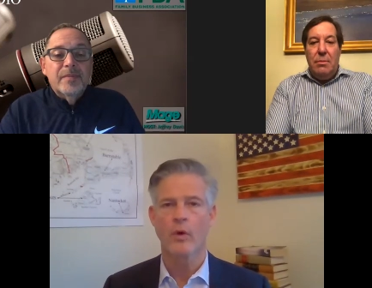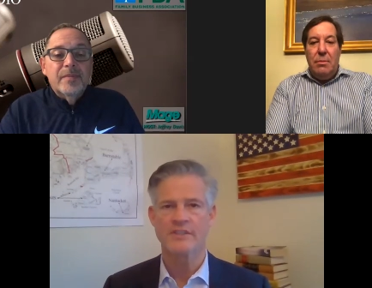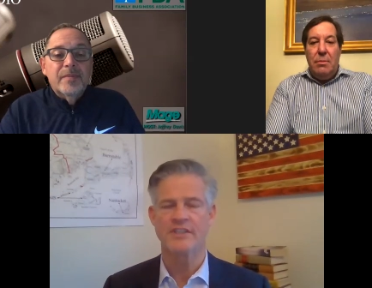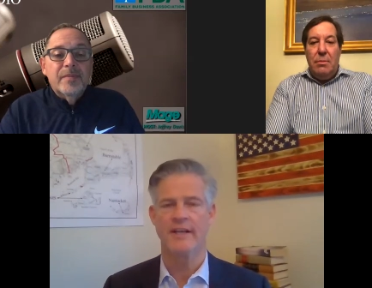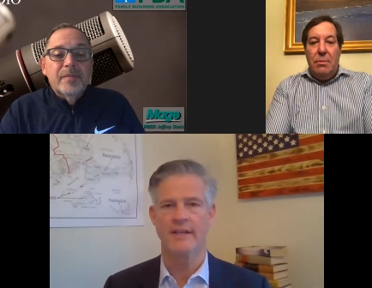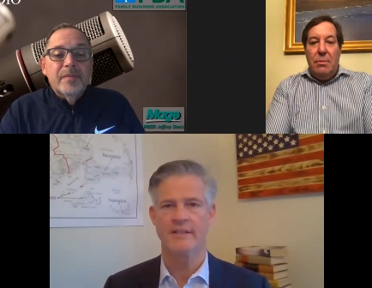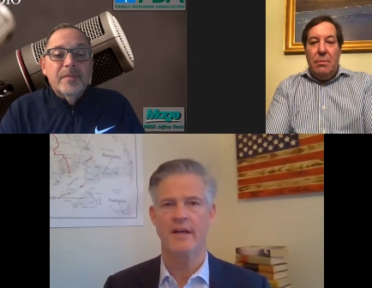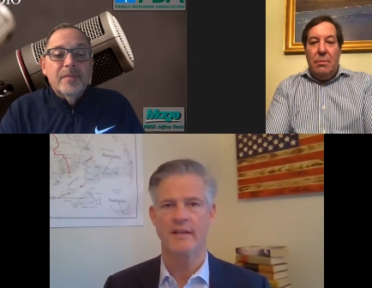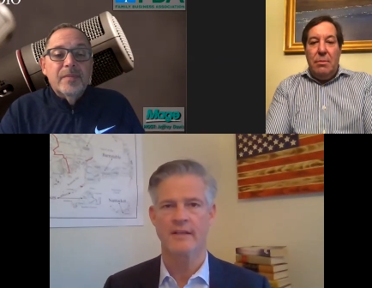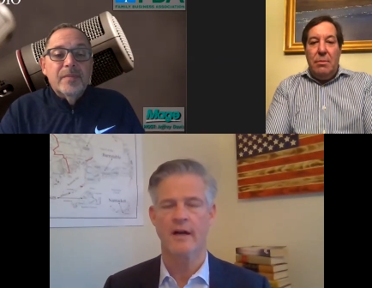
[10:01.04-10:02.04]
Speaker 1: senate
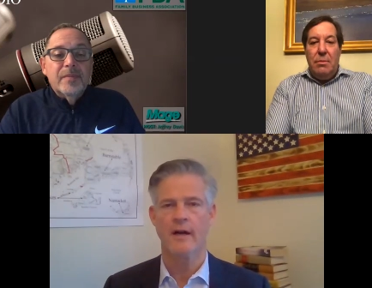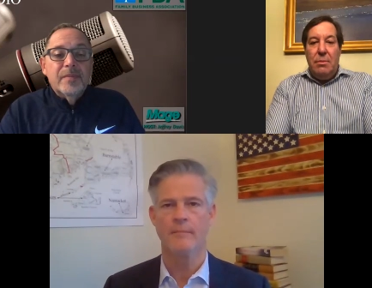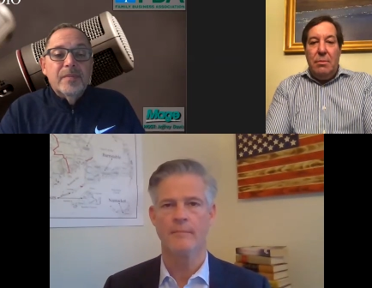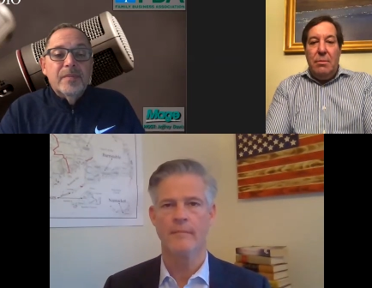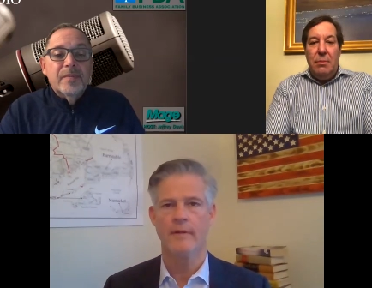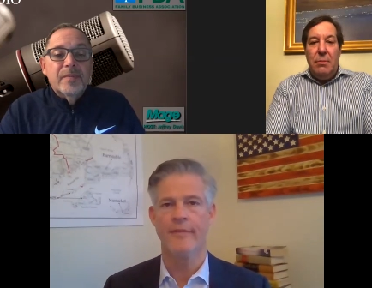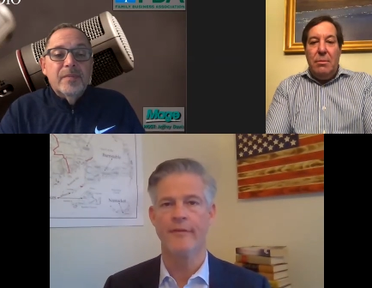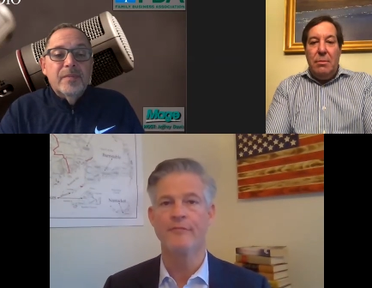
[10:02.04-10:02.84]
dot com. And